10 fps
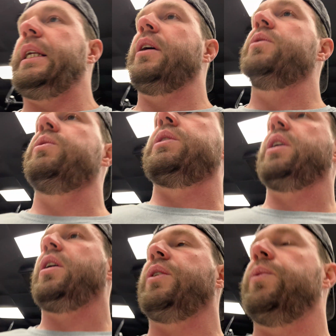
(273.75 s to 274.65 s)
holes of
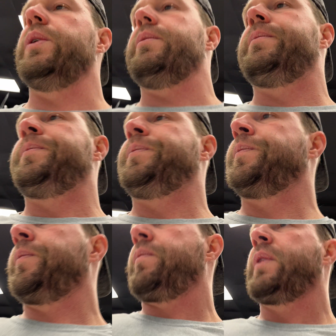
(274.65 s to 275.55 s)
golf with them.
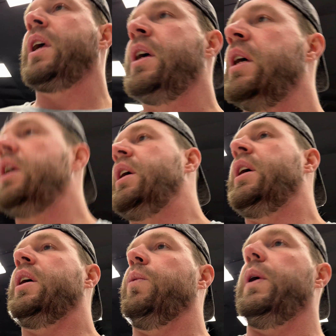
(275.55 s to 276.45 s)

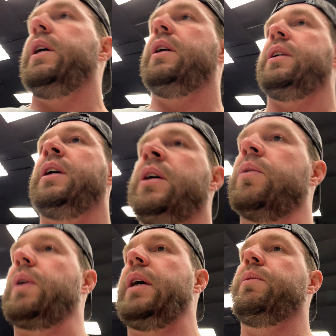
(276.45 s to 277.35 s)
Well,
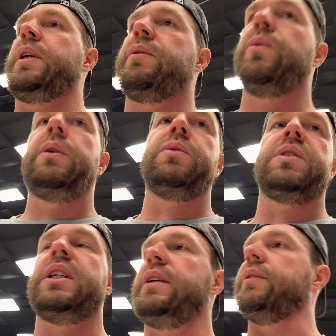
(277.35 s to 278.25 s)
right whenever we was
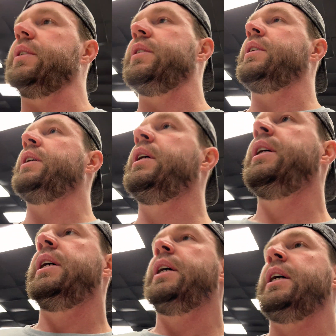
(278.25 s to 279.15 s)
leaving,
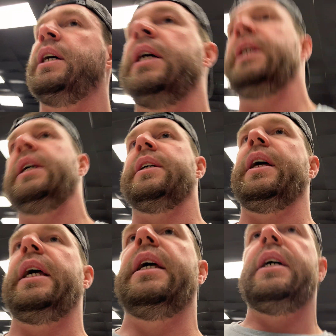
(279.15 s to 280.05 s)

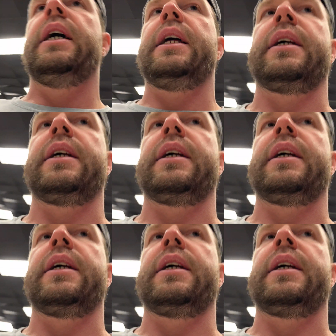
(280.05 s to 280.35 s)
they had a